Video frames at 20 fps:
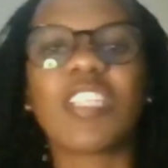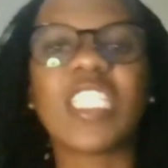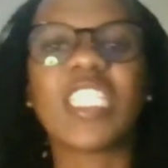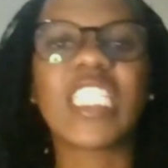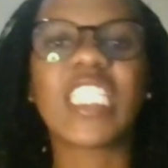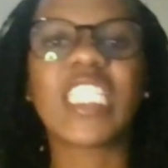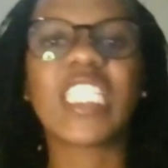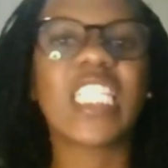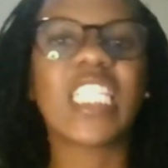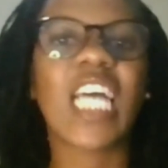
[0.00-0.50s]

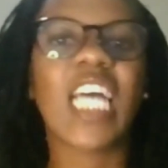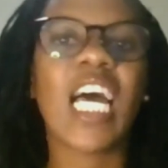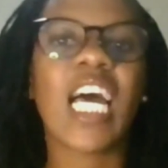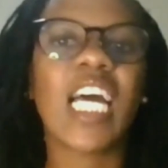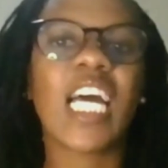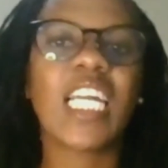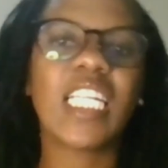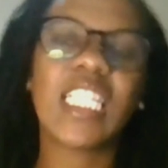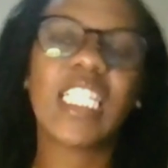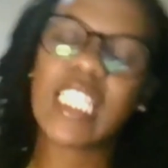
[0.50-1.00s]

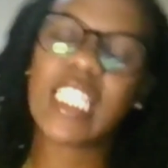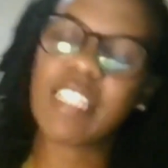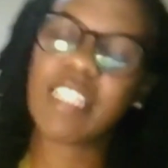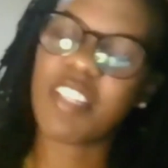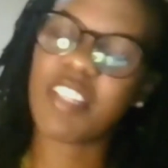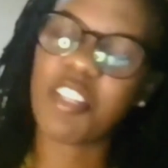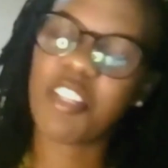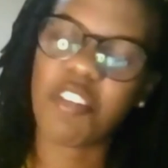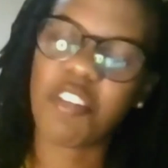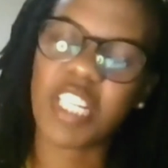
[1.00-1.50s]
consider
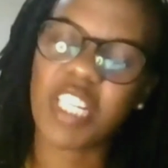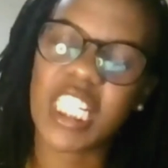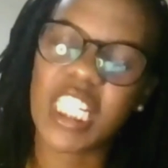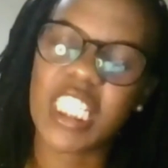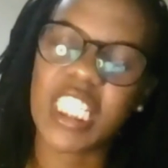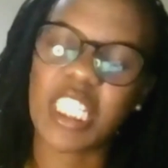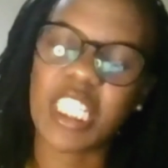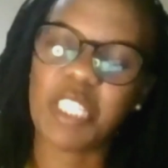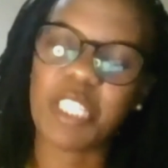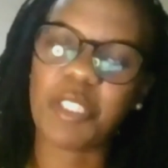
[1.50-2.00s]
leaving the
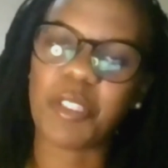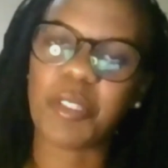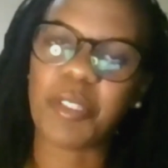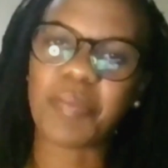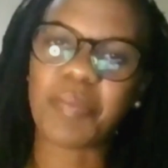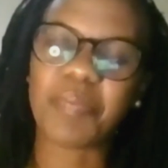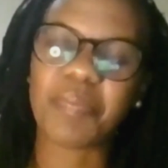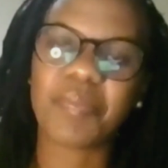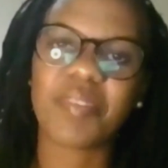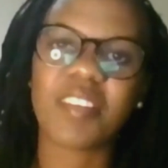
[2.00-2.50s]

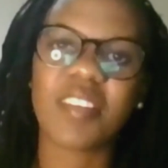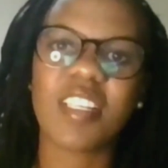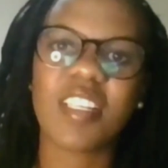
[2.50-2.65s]
organization.